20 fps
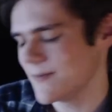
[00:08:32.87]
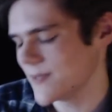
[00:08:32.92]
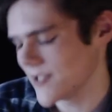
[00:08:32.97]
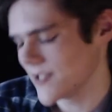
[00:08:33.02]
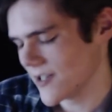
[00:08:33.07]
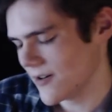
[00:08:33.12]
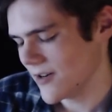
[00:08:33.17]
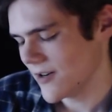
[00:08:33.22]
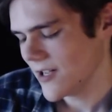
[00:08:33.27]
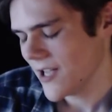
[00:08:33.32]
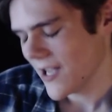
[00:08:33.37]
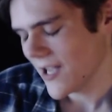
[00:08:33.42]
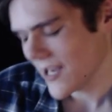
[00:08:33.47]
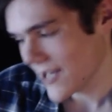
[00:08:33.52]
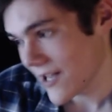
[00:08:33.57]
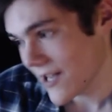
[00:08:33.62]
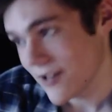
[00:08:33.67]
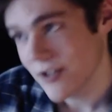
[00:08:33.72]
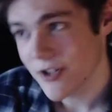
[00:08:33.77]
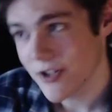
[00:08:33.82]
so I
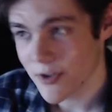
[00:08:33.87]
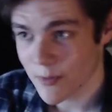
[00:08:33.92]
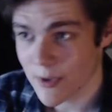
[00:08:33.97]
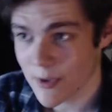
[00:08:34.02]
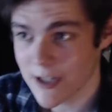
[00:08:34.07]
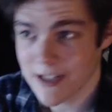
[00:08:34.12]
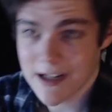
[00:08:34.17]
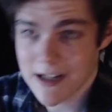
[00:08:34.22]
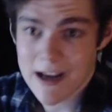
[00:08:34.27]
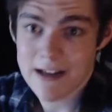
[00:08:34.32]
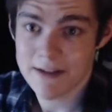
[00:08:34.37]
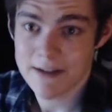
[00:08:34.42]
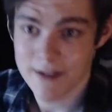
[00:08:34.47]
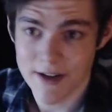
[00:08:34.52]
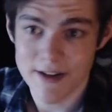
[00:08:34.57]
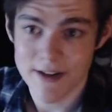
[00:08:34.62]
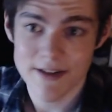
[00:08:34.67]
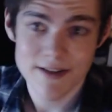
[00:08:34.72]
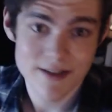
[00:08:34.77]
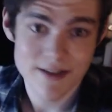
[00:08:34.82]
kind of just wanted to get
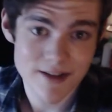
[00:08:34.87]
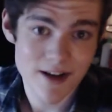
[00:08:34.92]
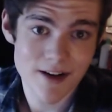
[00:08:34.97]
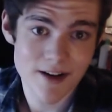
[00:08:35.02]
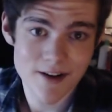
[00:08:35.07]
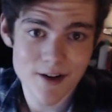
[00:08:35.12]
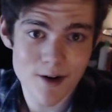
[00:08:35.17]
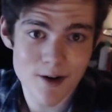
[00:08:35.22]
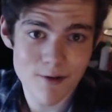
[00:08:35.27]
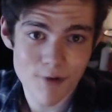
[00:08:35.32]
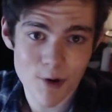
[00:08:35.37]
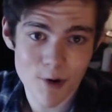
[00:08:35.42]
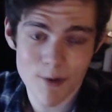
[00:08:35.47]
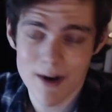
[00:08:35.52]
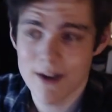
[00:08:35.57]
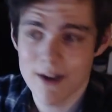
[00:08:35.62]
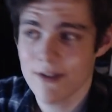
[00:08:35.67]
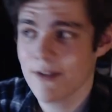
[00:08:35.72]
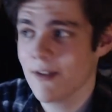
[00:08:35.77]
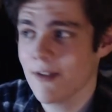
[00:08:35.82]
Dunst done and over
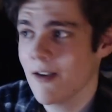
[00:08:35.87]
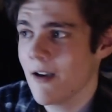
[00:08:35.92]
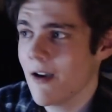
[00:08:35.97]
with,